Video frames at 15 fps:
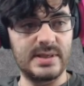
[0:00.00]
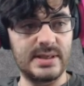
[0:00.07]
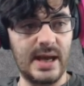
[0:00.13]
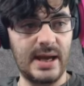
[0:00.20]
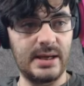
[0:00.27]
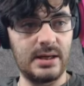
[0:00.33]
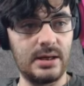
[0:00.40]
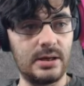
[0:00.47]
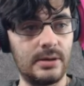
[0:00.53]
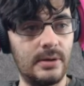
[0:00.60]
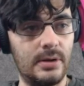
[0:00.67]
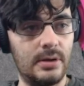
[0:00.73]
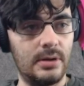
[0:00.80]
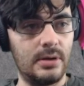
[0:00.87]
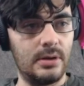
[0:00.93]
side
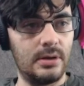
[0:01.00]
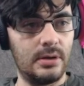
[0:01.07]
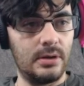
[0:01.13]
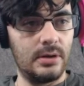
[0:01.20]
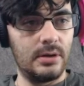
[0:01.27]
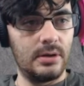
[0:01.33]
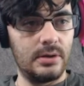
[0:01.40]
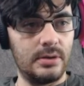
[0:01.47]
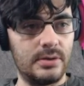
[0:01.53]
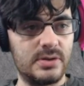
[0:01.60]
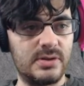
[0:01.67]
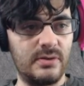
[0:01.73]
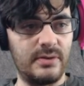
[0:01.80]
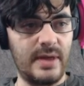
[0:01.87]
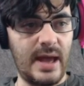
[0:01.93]
here.
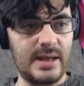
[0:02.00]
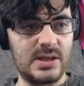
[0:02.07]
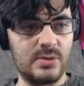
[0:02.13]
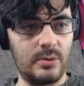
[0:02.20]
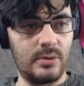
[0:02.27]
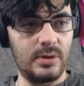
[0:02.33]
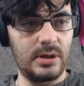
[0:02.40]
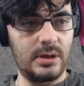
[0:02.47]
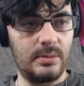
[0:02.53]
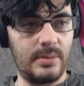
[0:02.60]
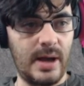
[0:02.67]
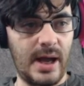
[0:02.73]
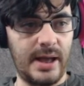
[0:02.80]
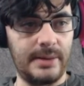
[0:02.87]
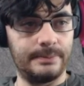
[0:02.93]
So that's what we're gonna
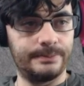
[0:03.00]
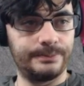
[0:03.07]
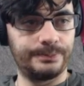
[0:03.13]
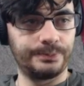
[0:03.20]
buy.